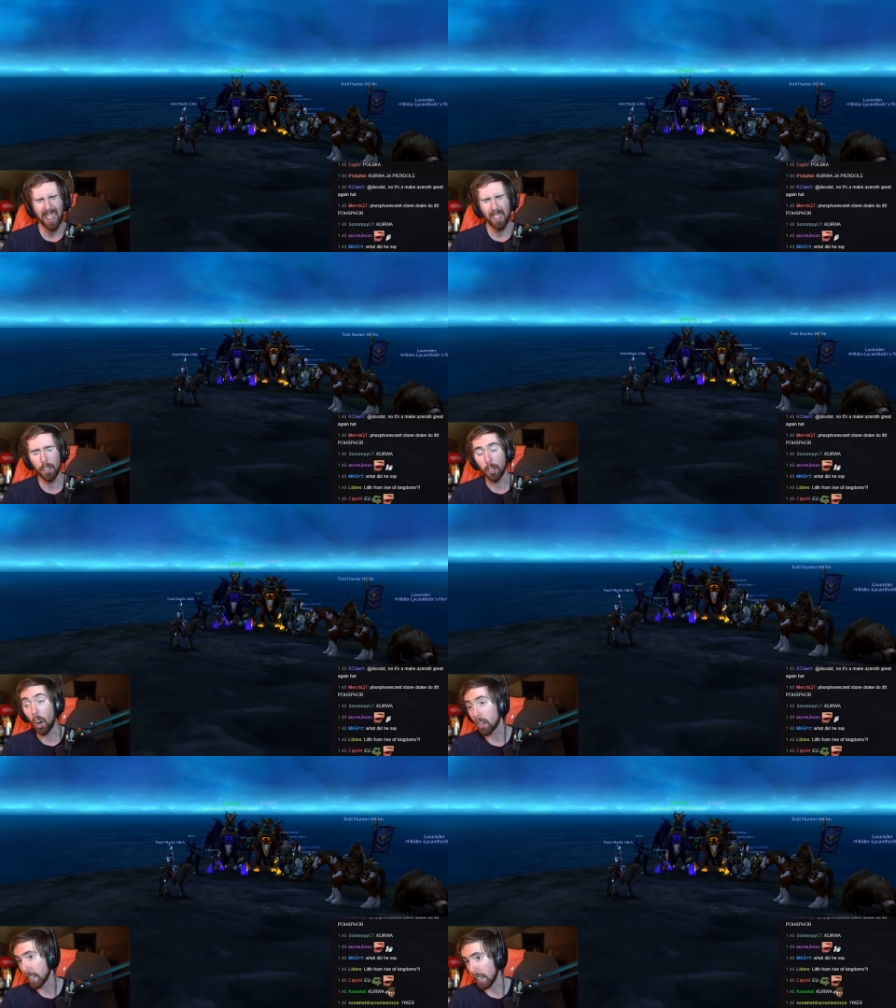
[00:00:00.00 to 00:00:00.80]
The
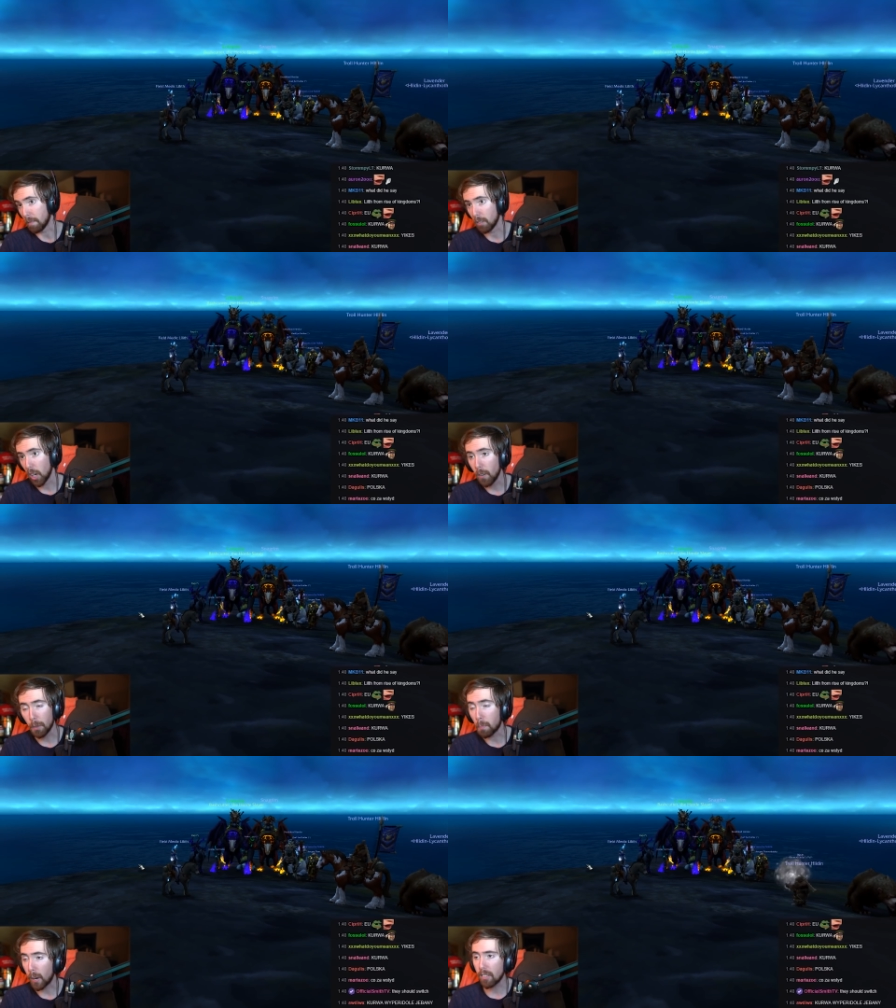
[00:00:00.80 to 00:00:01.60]
donkey.
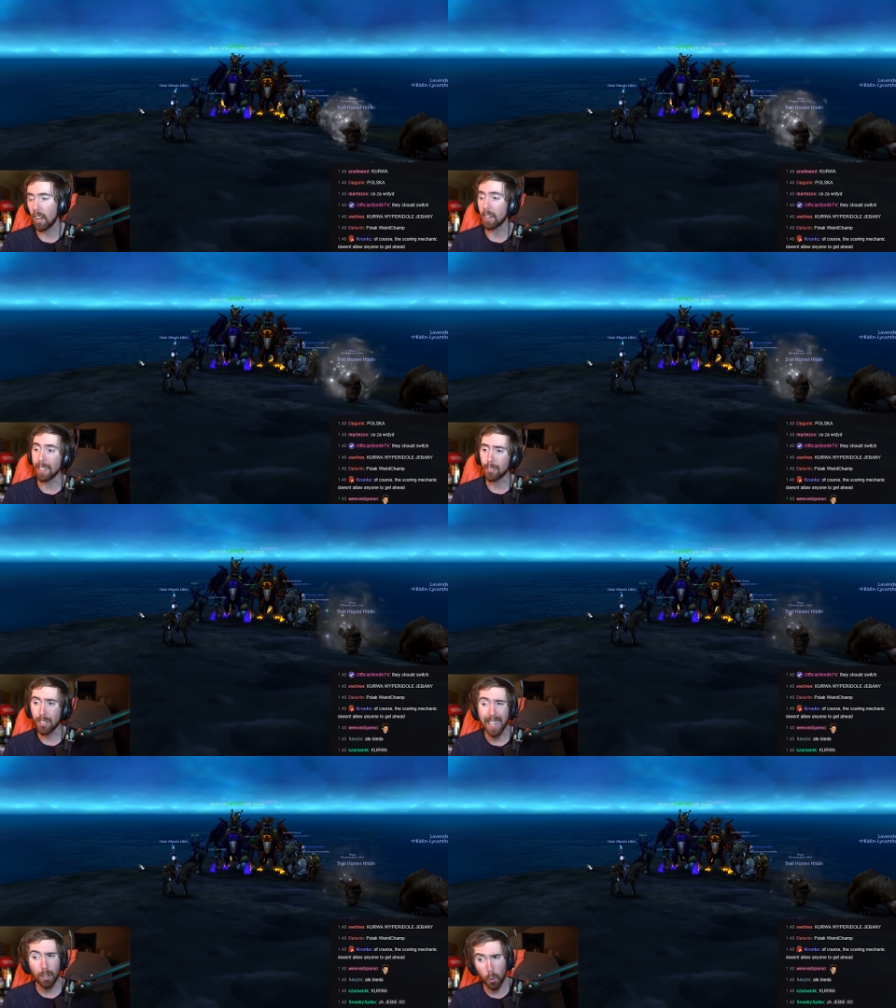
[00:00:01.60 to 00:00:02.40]
Lilith brings out his
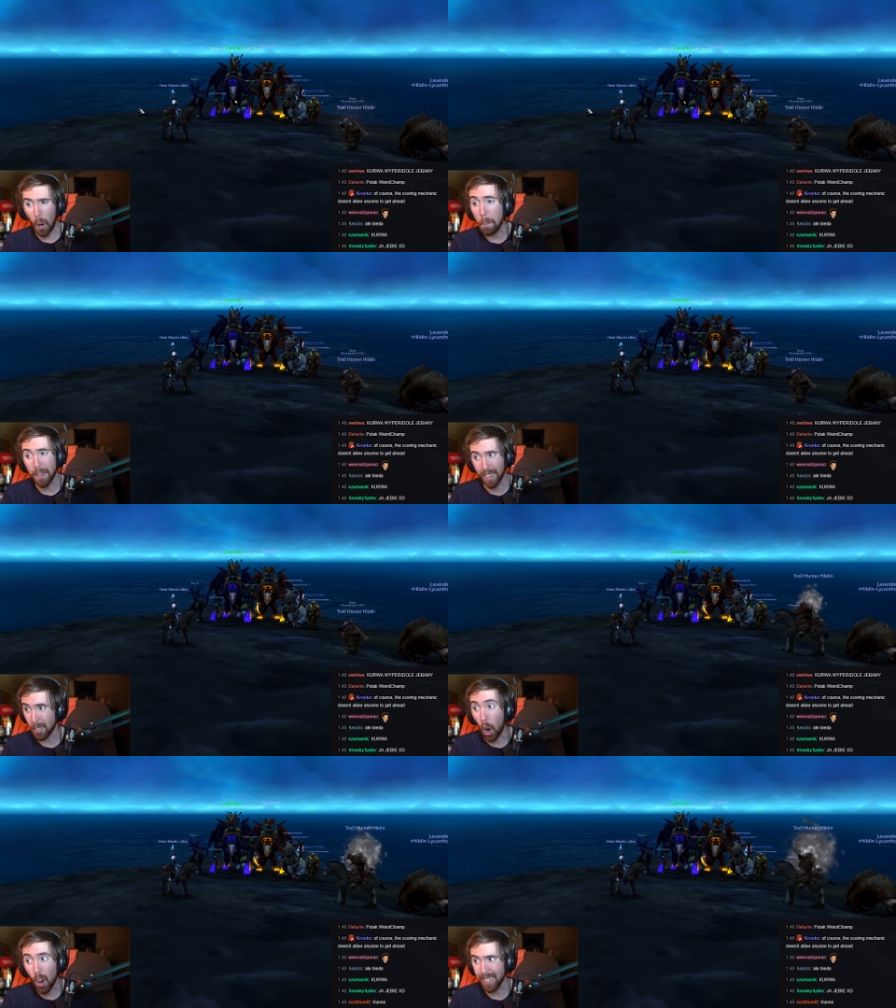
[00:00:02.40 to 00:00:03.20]
secret weapon, the
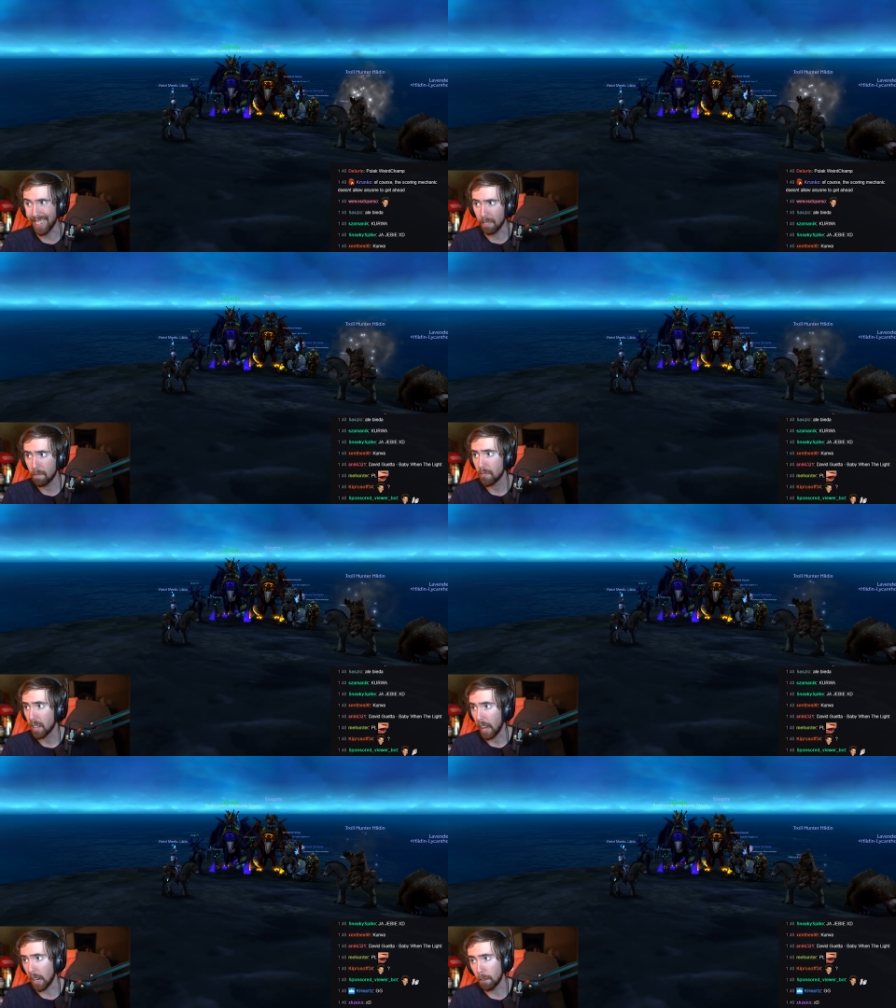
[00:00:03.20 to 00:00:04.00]
donkey.
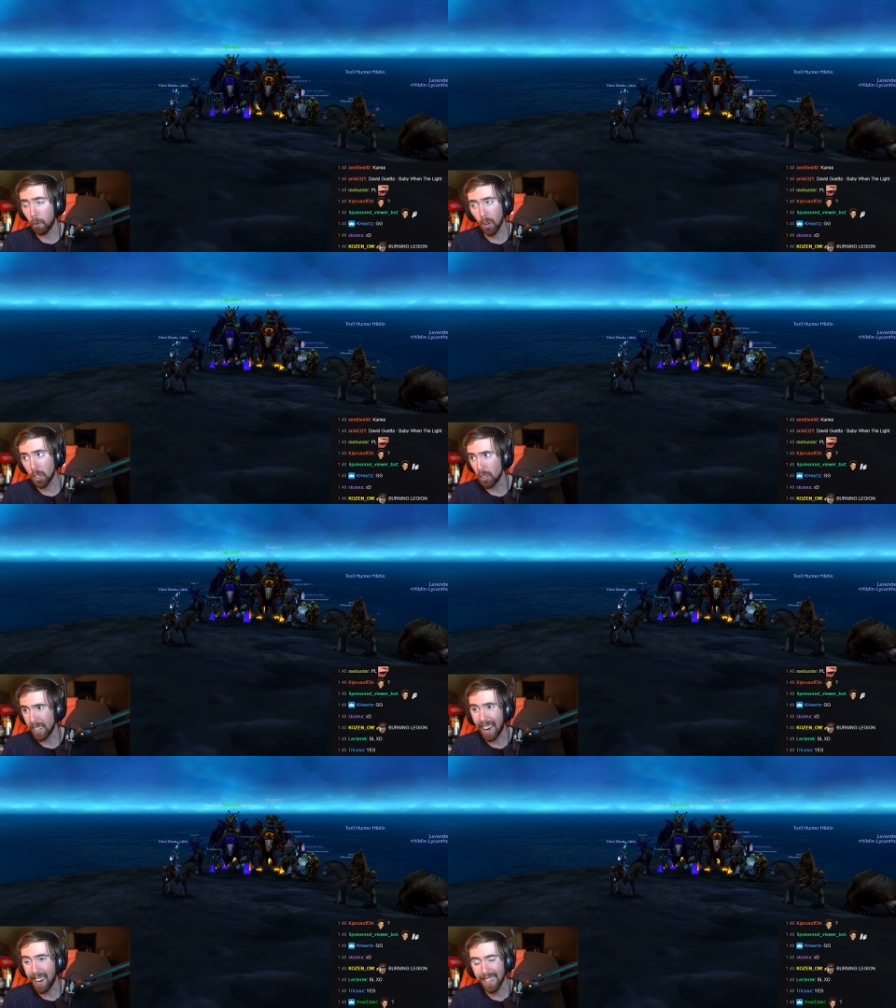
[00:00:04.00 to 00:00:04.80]
And unfortunately,
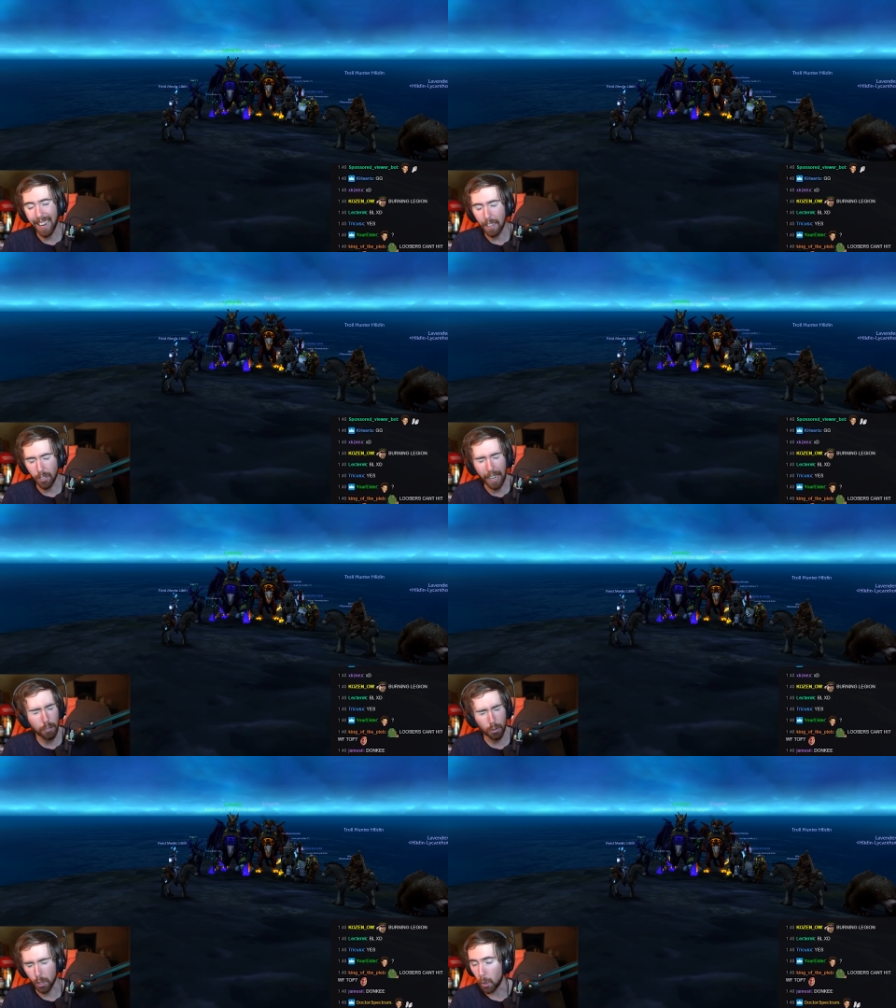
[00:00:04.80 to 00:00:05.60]
Haydn has an
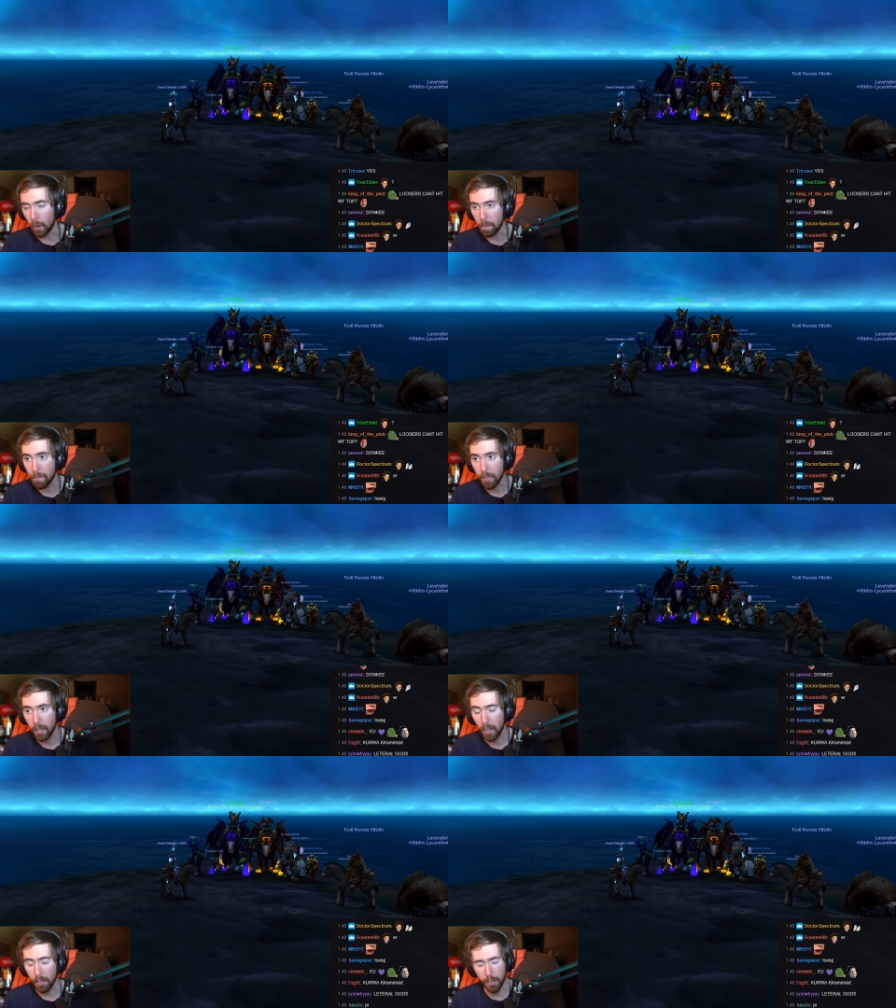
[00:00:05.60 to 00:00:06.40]
answer to it.
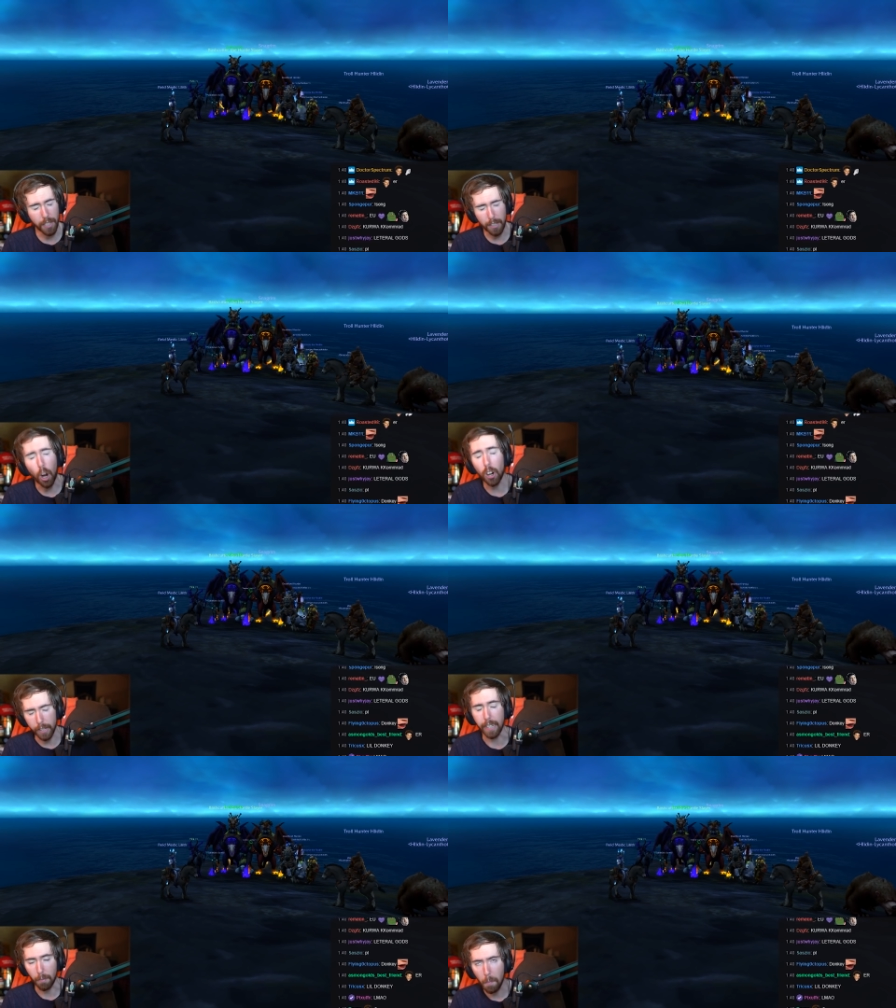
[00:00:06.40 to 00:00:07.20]
The donkey.